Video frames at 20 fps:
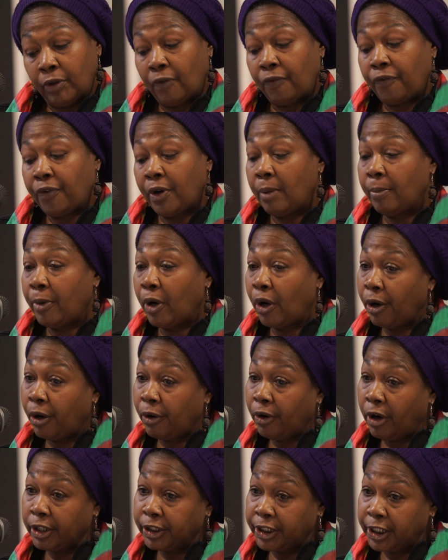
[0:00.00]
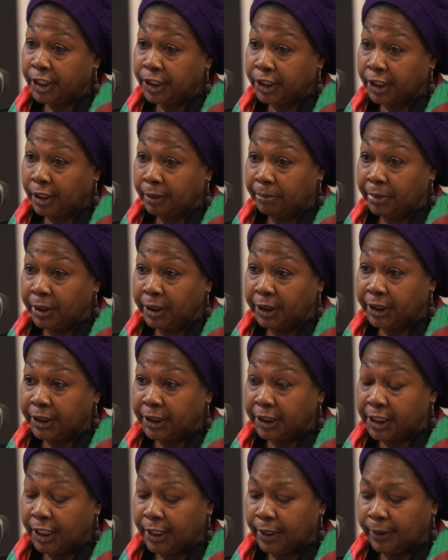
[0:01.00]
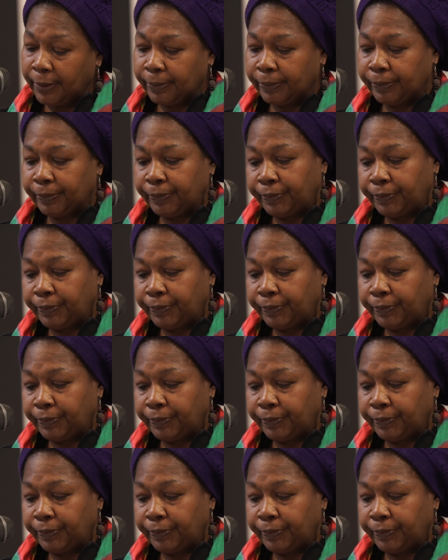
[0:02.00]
from her artistic ability,